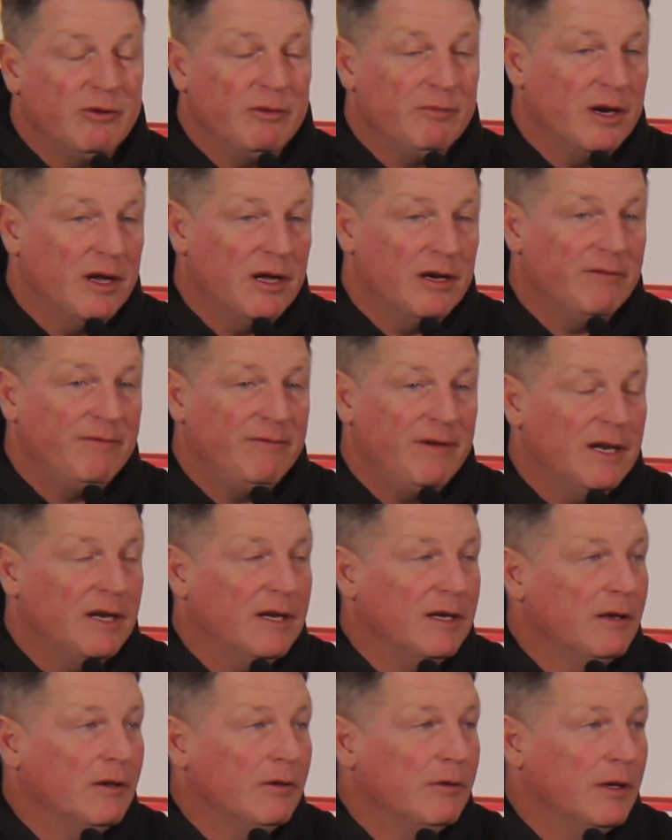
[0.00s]
We've been
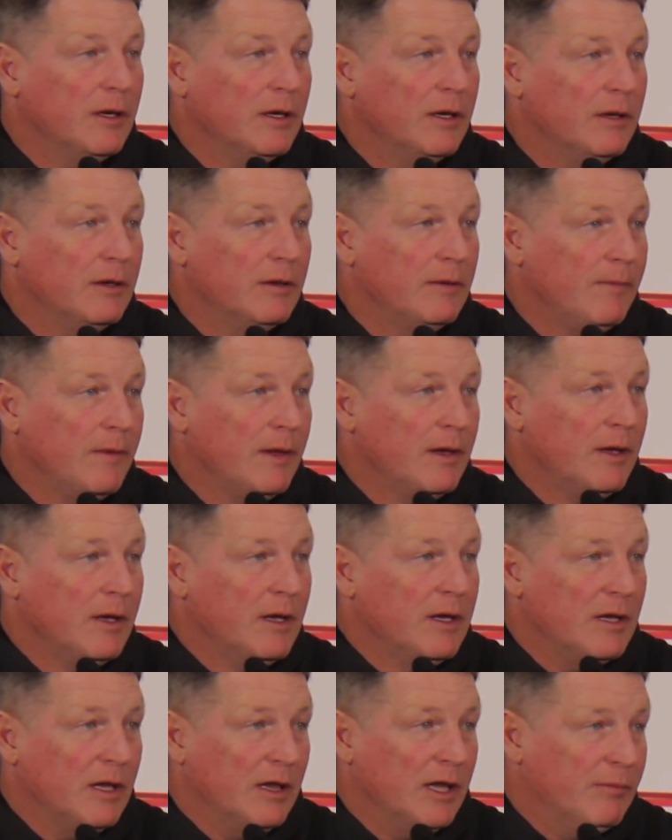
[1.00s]
undefeated in the
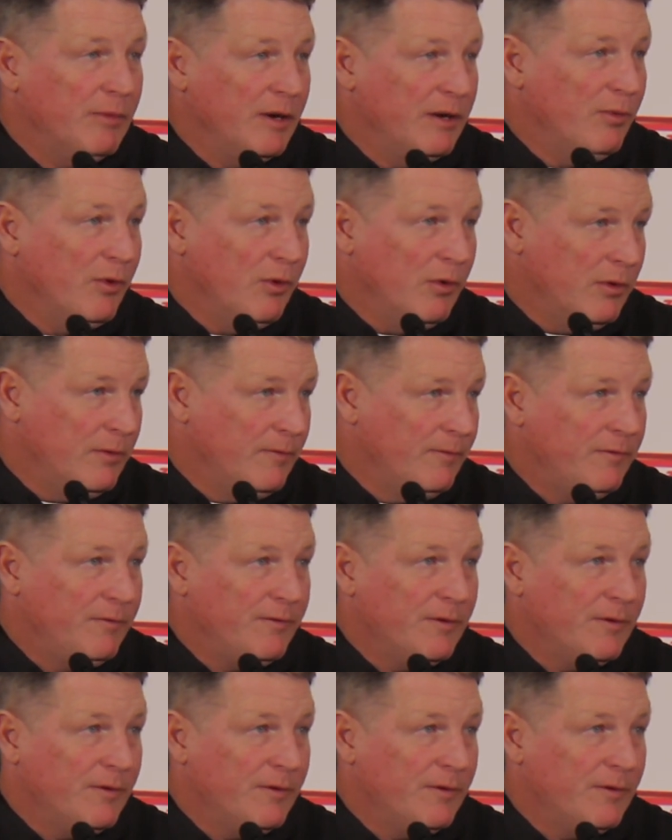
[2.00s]
Liberty Bowl,